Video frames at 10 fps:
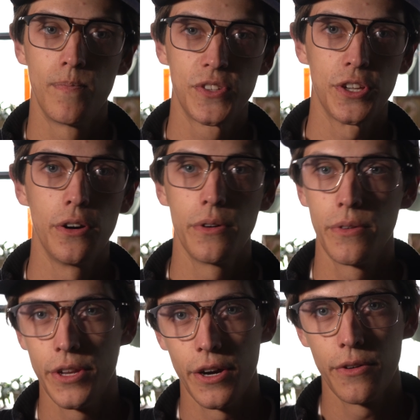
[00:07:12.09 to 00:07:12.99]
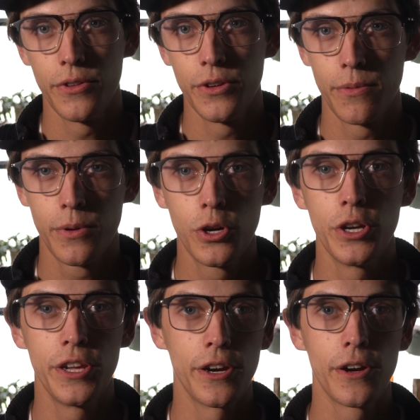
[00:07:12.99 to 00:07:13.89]
So, you know, you
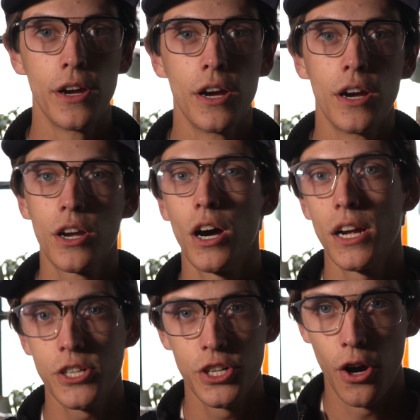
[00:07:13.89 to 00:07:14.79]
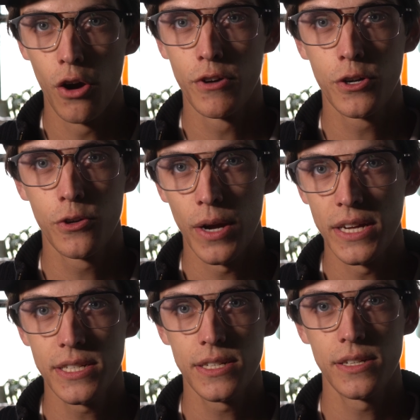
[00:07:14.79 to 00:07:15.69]
could hear caution over
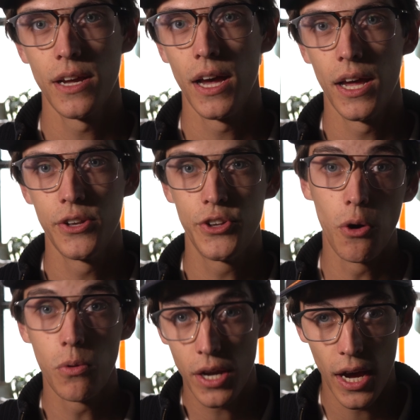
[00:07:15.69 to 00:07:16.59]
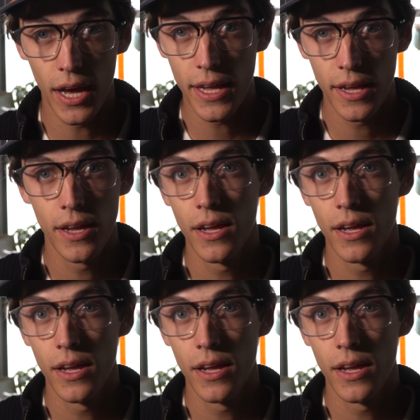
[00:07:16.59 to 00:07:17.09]
crest, don't cut.